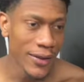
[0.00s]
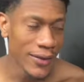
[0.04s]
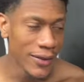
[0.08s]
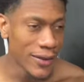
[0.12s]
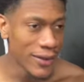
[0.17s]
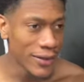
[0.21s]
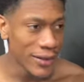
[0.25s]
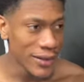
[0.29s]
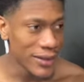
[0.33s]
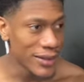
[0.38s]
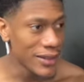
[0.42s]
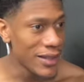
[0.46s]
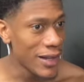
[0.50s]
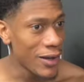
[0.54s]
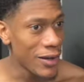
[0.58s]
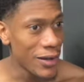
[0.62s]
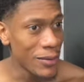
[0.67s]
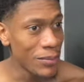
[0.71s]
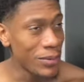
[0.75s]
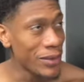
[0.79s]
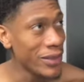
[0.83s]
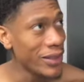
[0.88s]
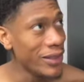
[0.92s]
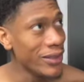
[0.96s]
It's just how I
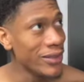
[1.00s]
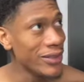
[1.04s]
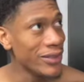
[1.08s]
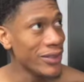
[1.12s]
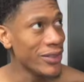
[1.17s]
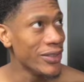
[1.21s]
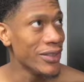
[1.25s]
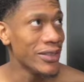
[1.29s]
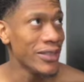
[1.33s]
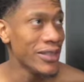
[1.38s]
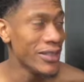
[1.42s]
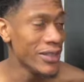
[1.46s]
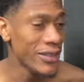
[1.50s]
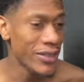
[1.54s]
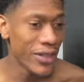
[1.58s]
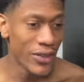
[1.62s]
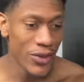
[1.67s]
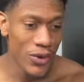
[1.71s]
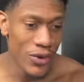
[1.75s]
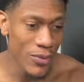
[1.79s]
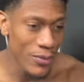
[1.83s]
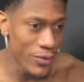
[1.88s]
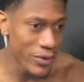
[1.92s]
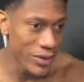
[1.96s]
play. So yeah. It's just
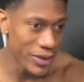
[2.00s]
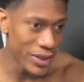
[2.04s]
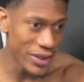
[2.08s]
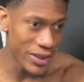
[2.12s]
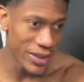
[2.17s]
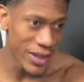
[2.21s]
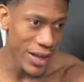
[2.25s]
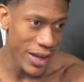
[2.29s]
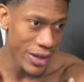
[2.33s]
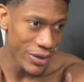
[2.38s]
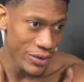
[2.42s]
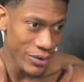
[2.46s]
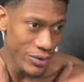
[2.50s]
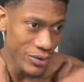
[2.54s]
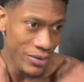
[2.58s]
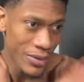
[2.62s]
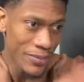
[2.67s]
normal. It's just natural.